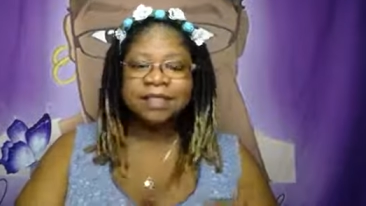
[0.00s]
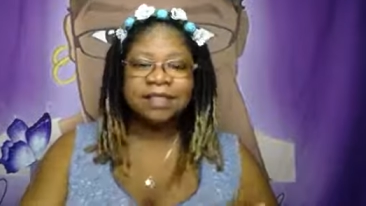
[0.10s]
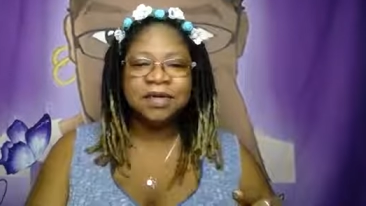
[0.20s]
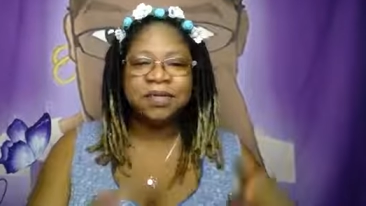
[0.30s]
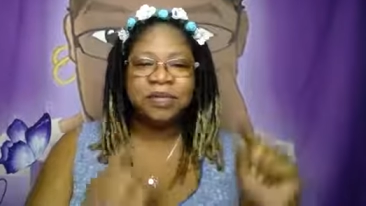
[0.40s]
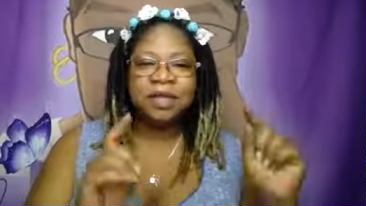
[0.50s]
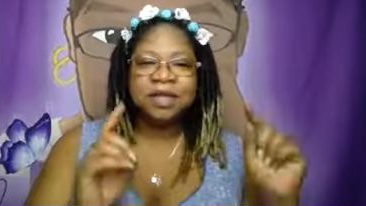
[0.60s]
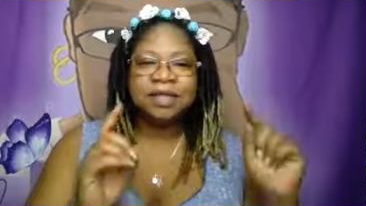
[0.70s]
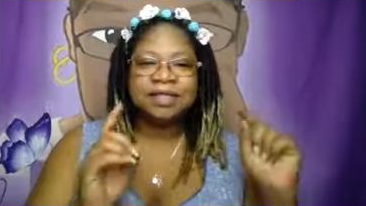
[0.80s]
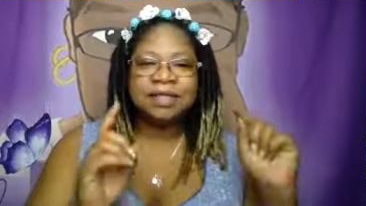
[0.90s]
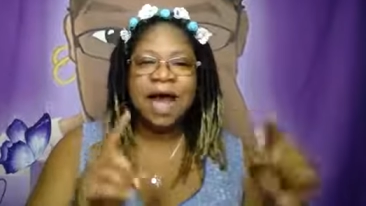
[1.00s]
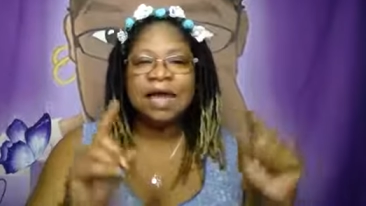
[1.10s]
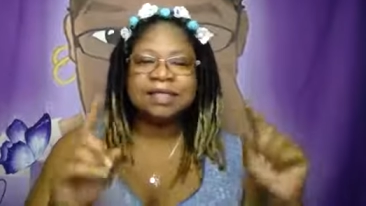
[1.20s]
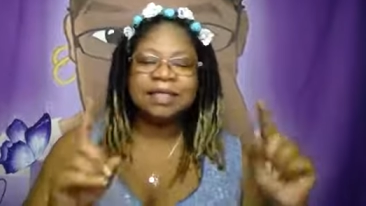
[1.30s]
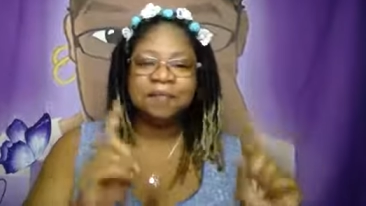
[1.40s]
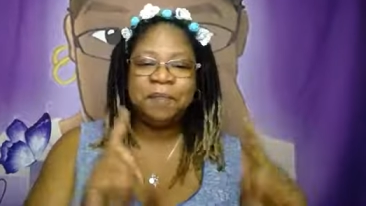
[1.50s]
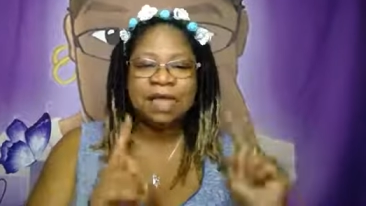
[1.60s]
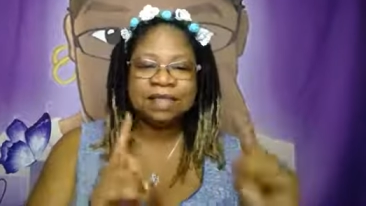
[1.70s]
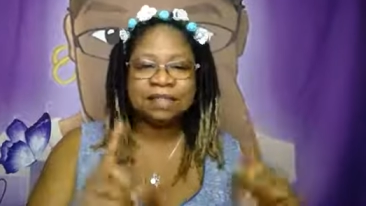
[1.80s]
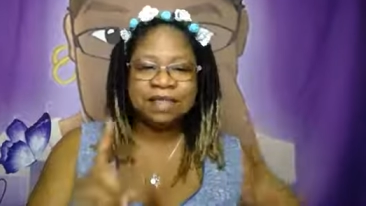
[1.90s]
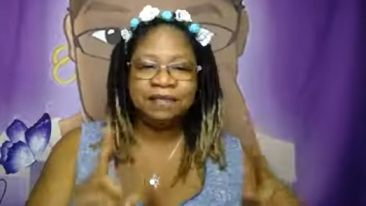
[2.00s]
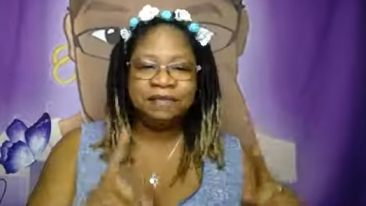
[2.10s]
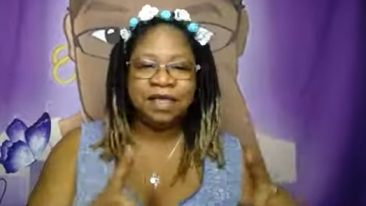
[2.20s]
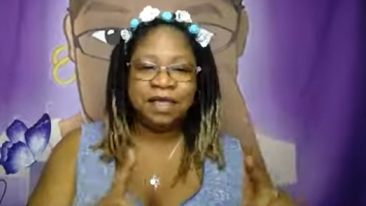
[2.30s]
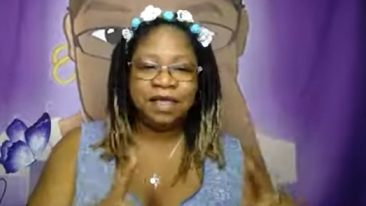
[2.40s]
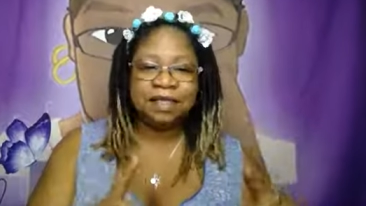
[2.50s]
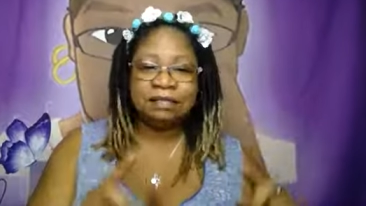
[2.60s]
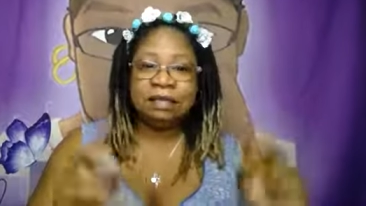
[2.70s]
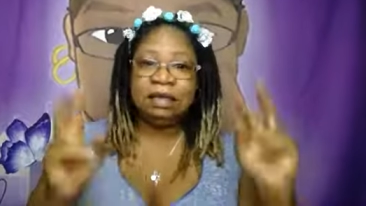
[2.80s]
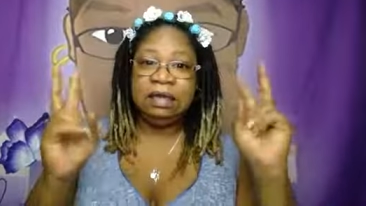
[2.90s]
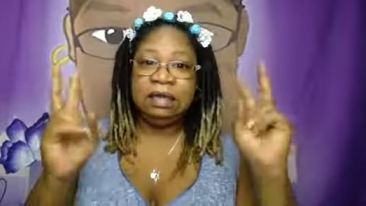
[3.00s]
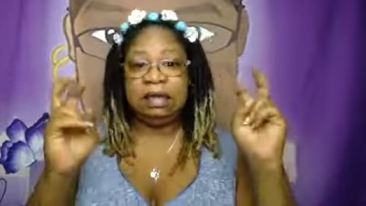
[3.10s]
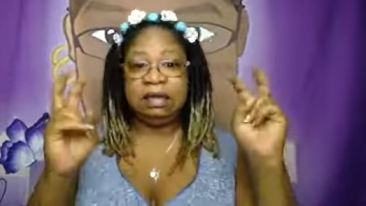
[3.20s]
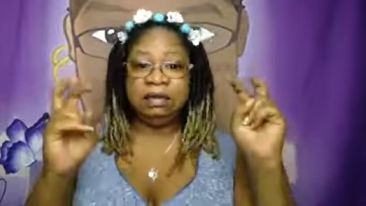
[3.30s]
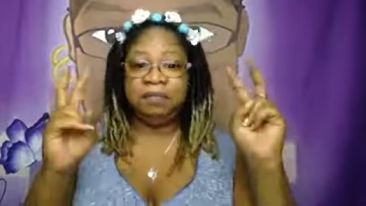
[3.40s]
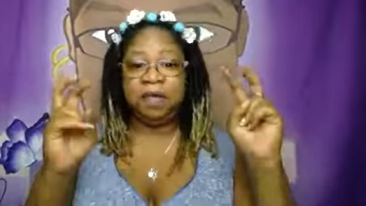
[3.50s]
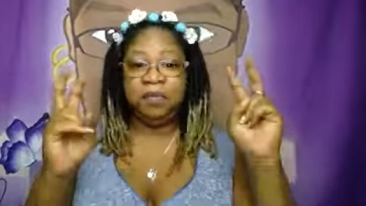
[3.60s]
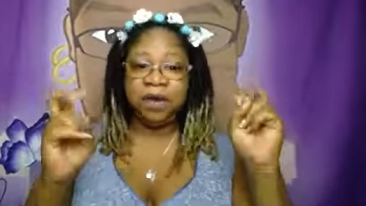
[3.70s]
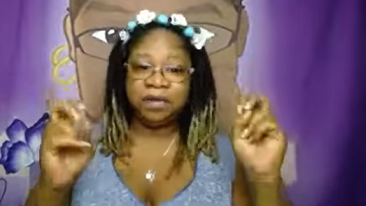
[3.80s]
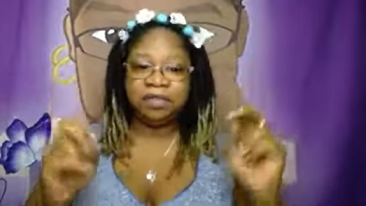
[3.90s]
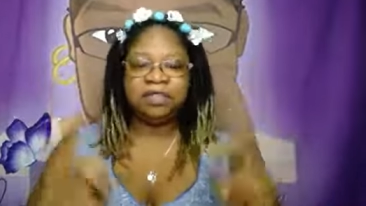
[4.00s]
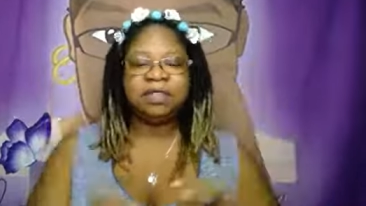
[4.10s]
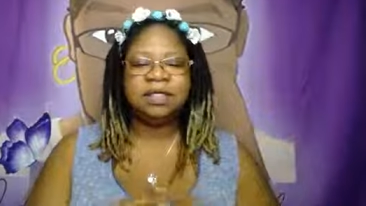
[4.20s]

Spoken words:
So the toxic positivity is, it could be worse.